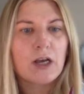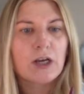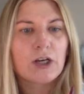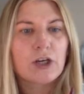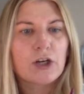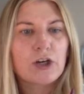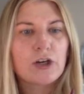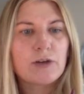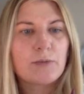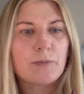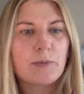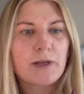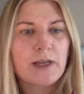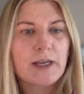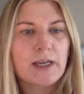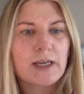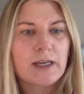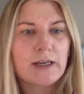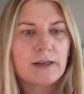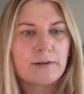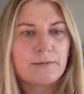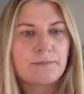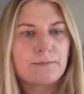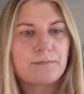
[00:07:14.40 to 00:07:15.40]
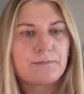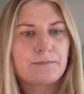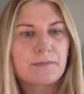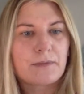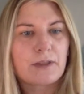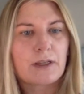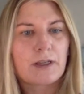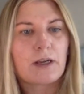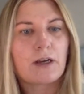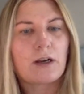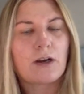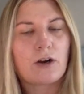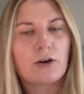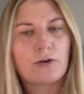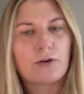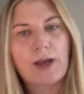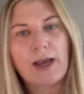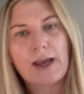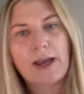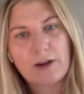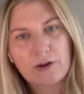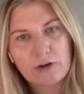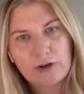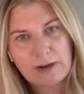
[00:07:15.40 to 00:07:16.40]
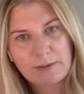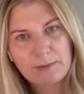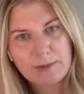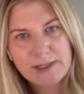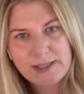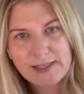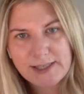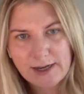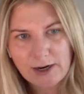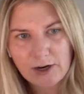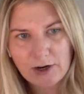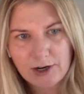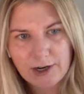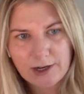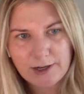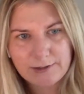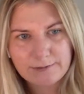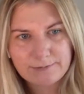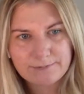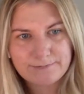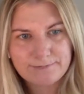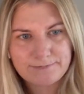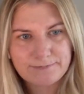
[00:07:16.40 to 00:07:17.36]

could be, okay, her name is Sarah.